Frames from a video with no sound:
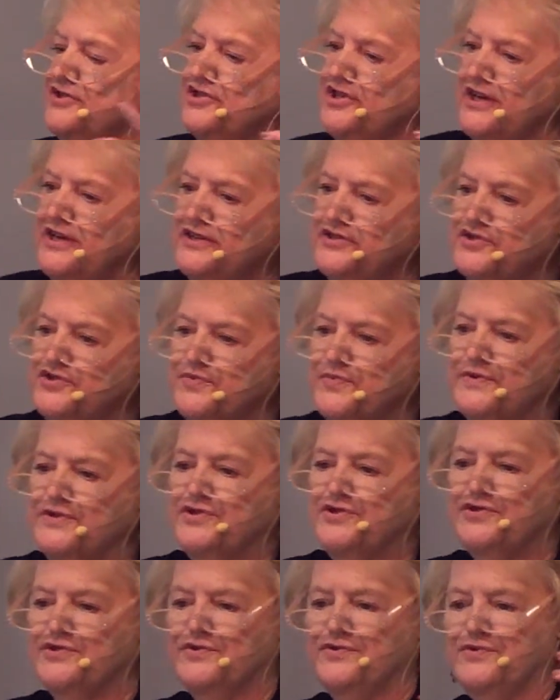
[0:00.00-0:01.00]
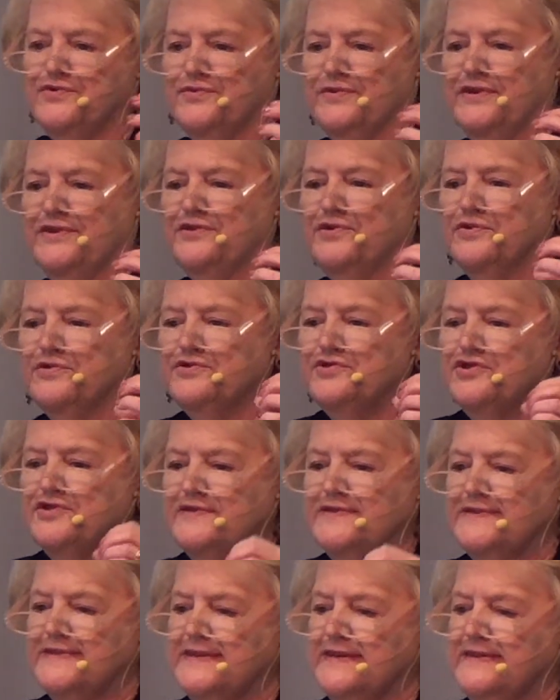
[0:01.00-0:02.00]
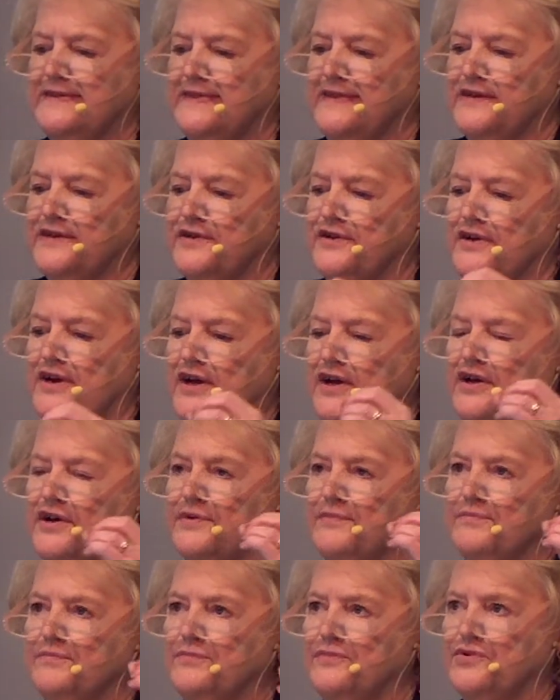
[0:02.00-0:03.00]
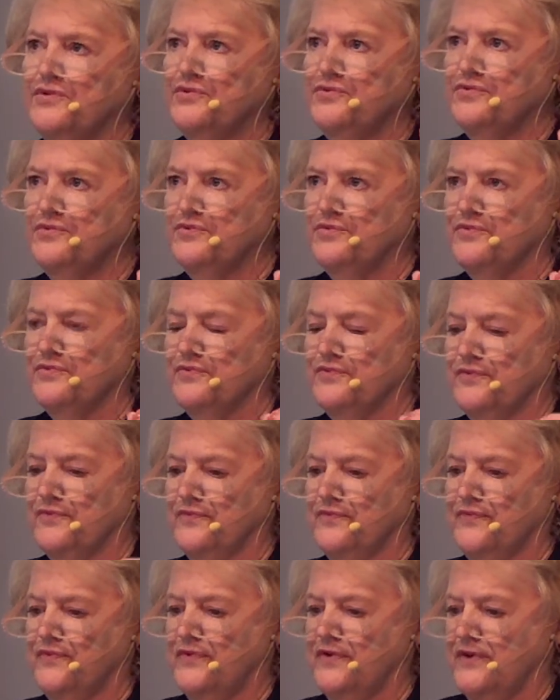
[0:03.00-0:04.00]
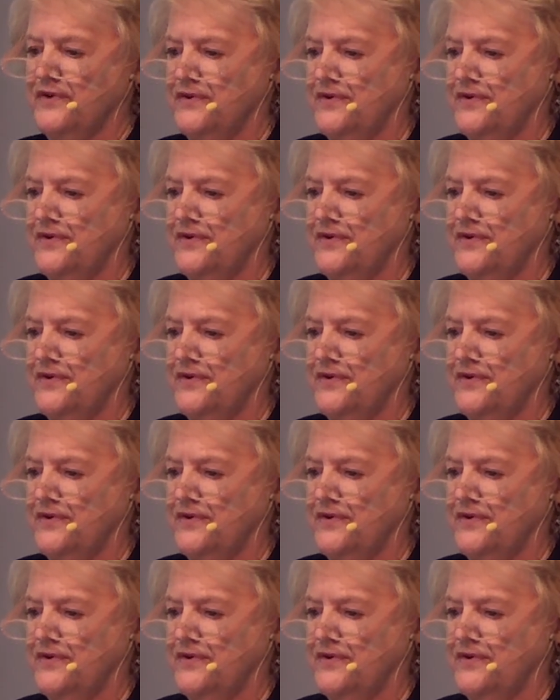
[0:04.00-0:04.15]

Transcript: Change what you're doing. Don't just sit there. Move.